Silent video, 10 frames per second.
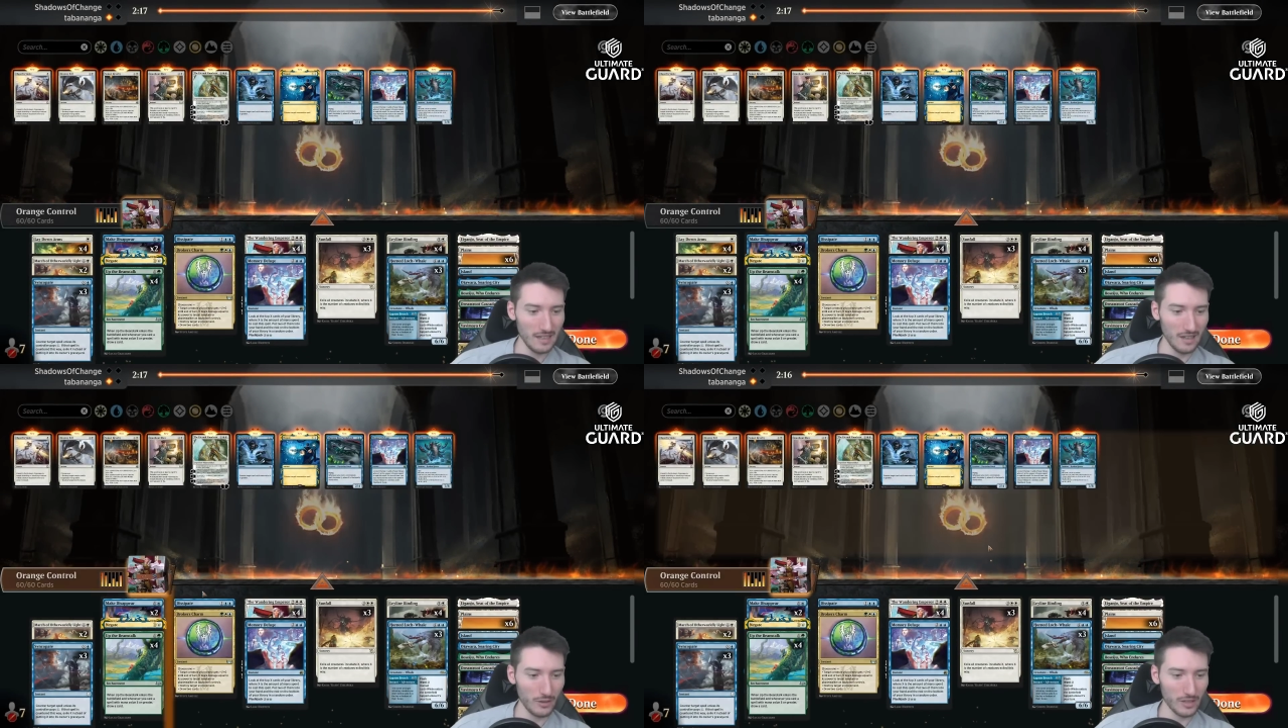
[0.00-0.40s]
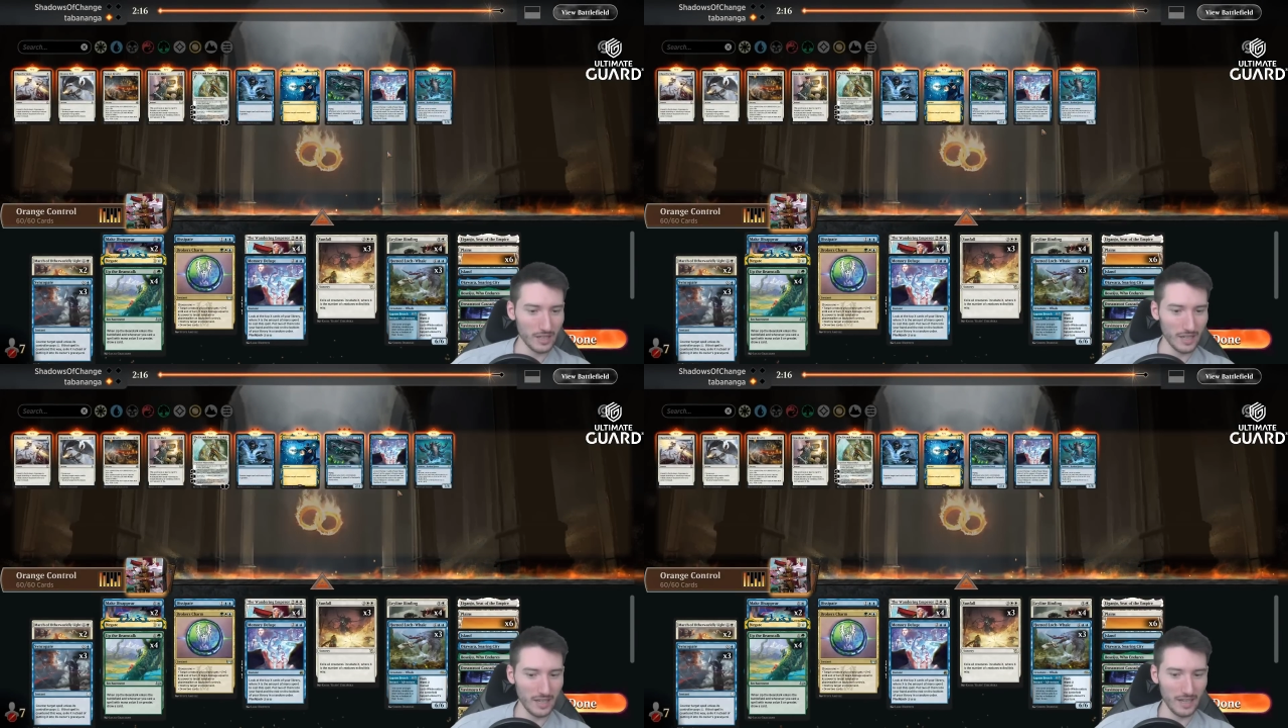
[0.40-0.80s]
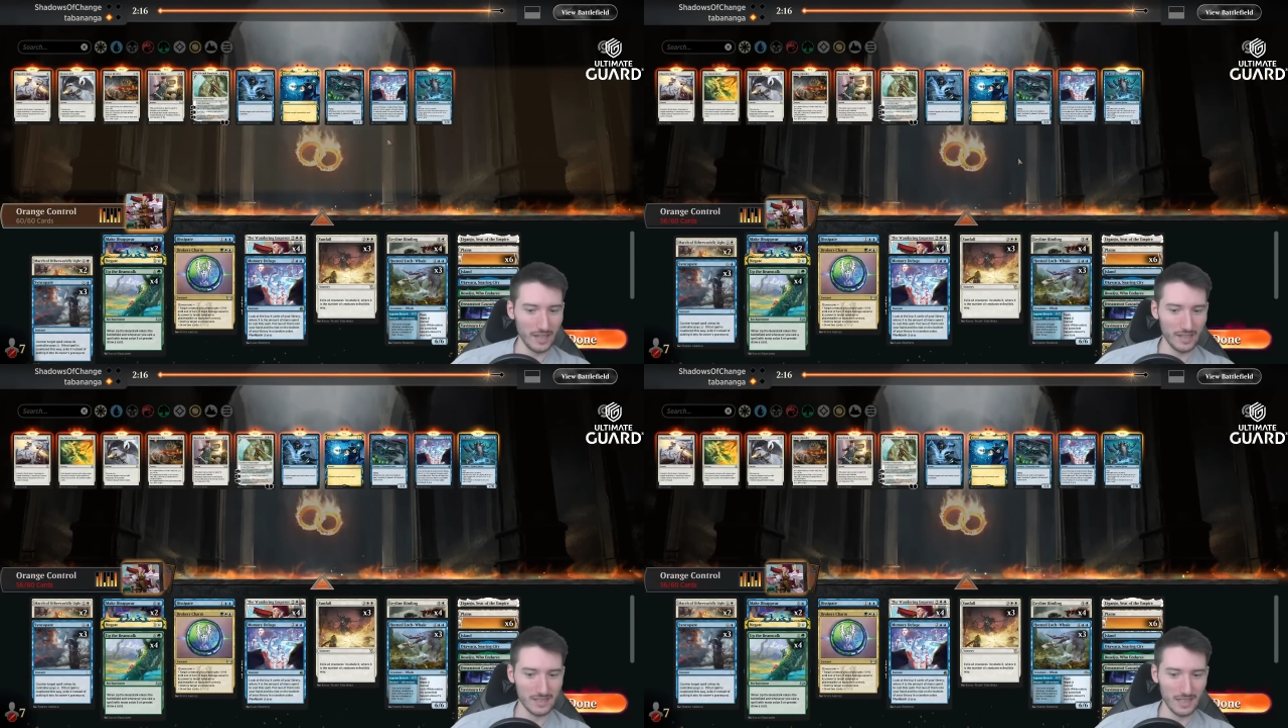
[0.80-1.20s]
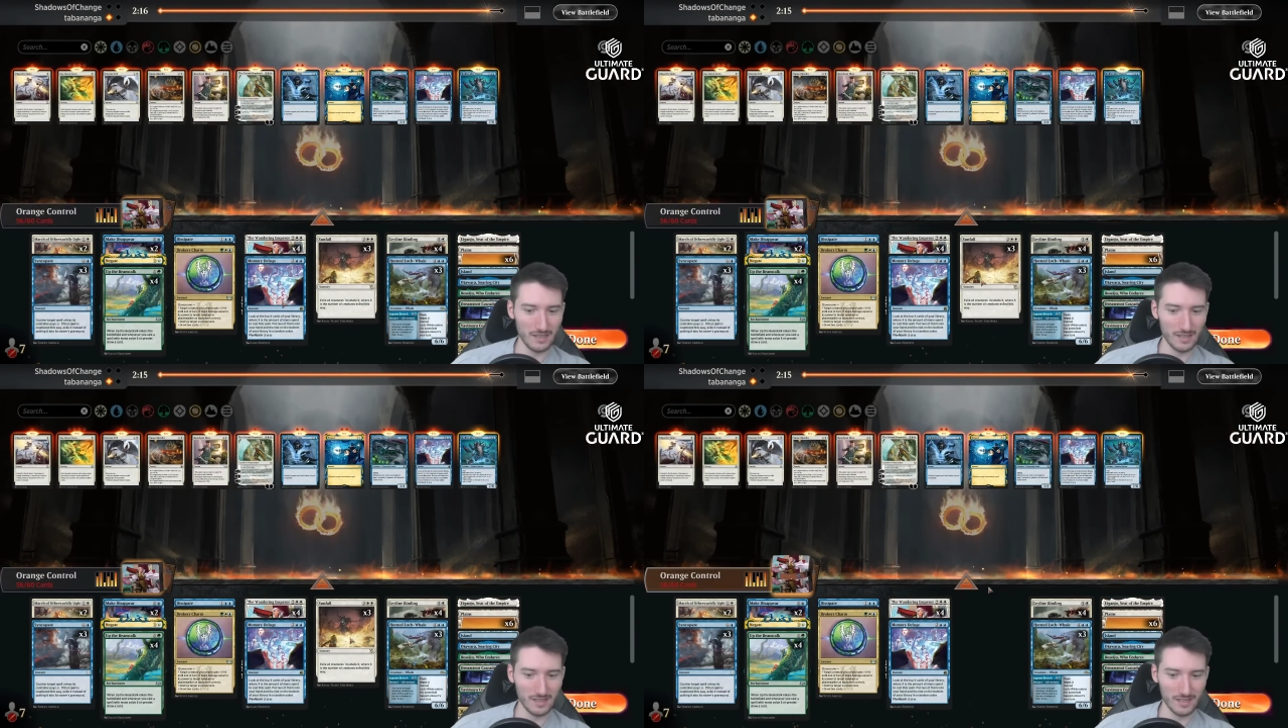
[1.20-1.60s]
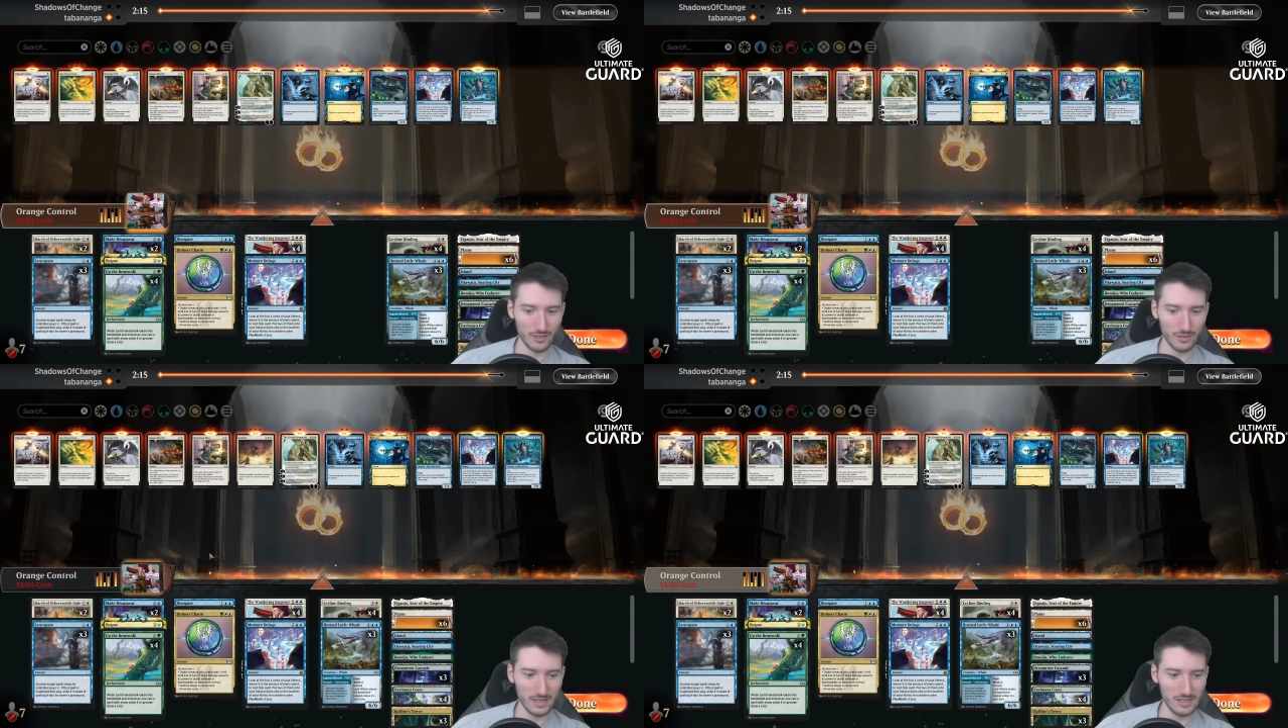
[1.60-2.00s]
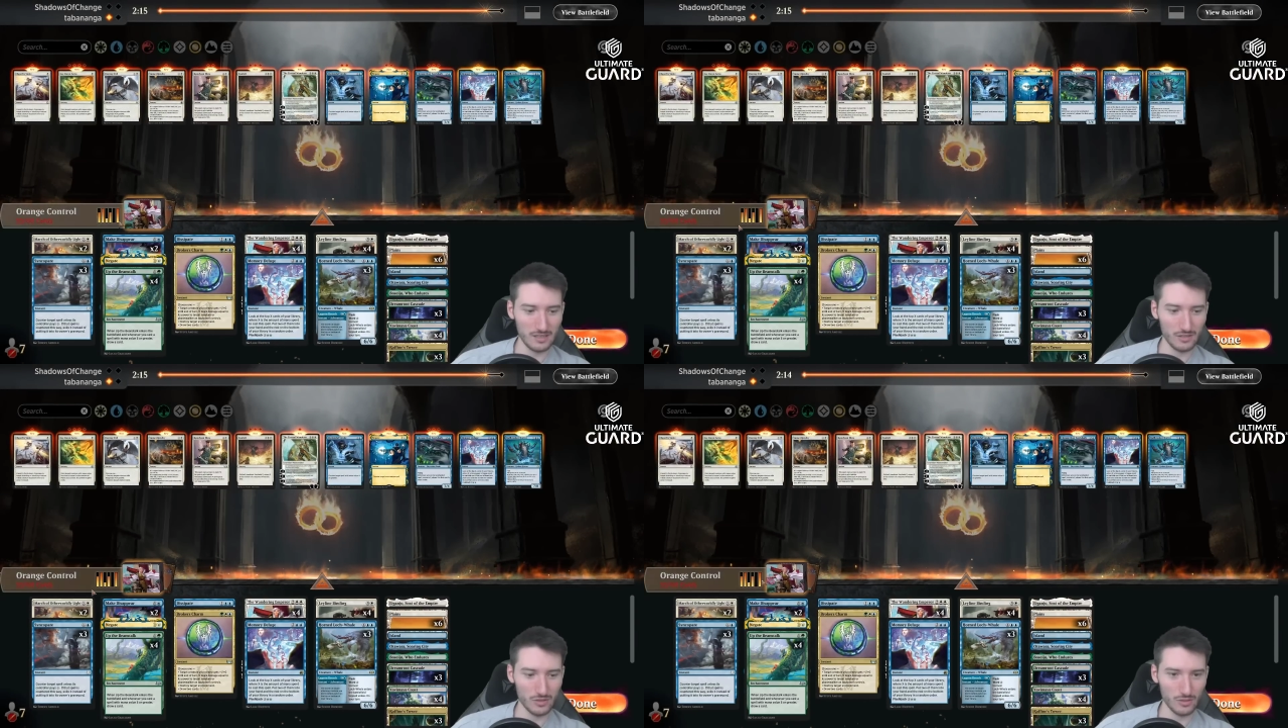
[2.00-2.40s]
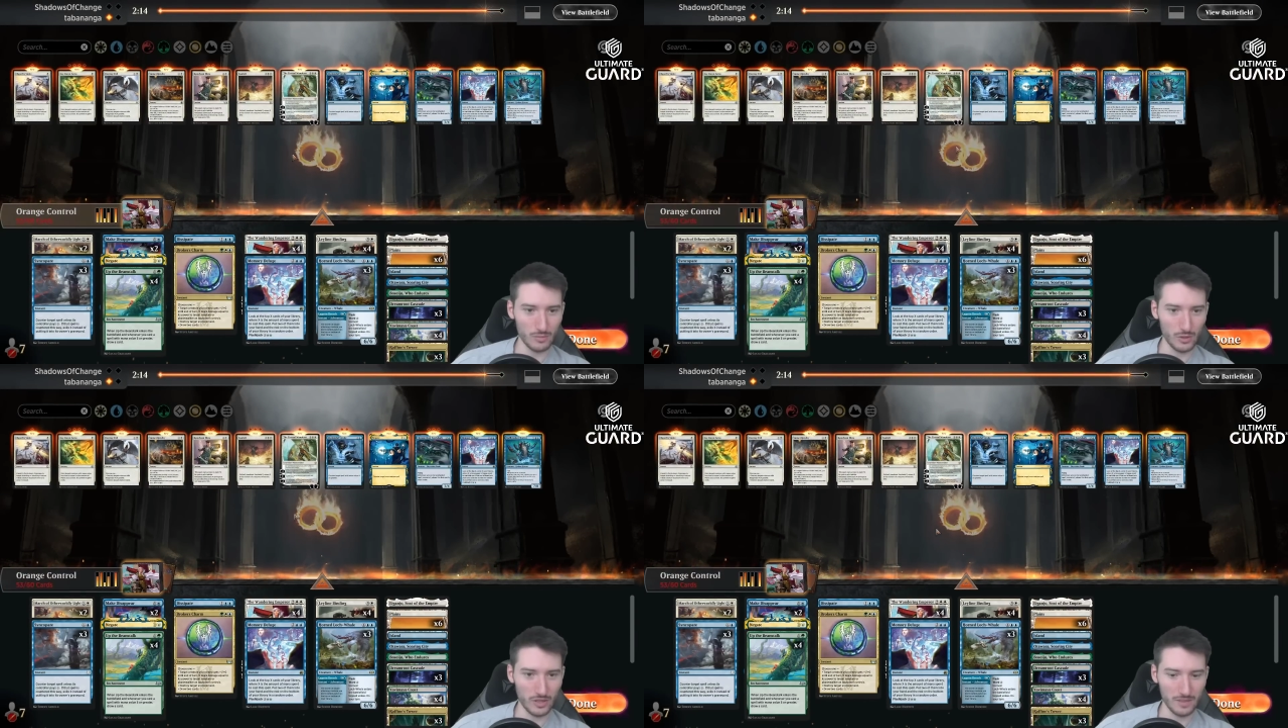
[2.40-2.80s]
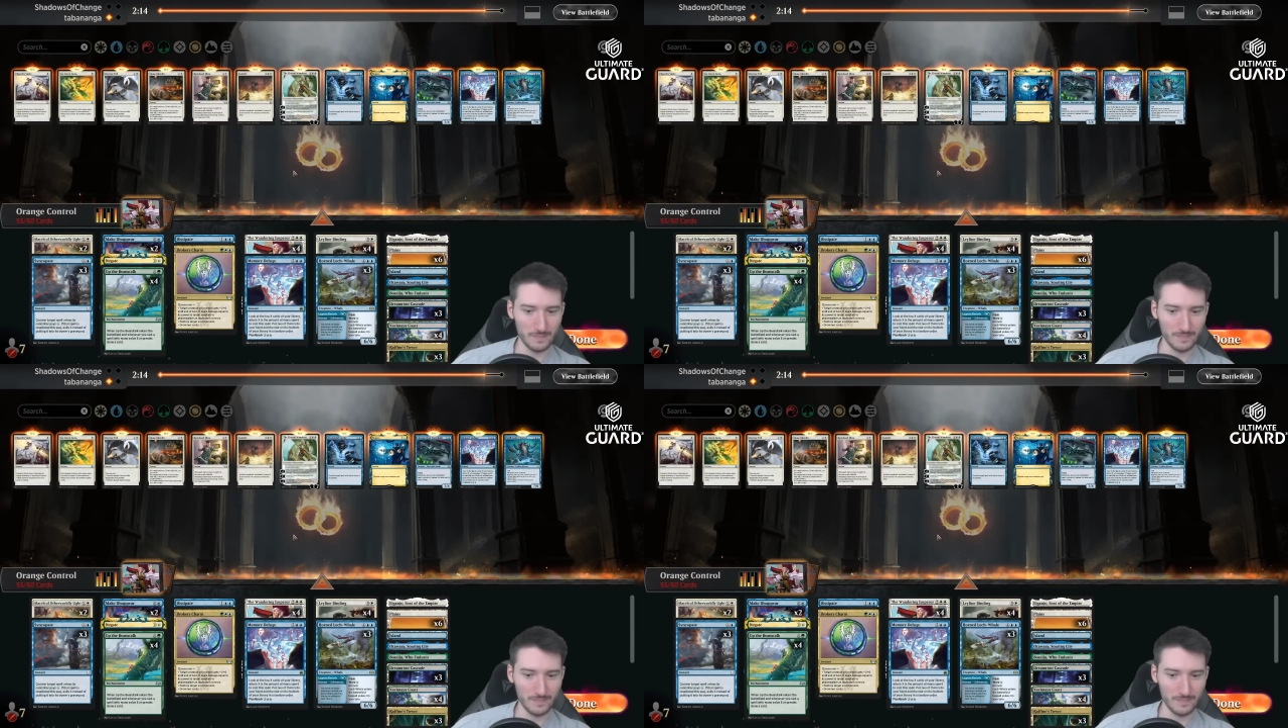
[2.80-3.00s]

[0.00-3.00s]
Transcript: Okay, another crazy control mirror.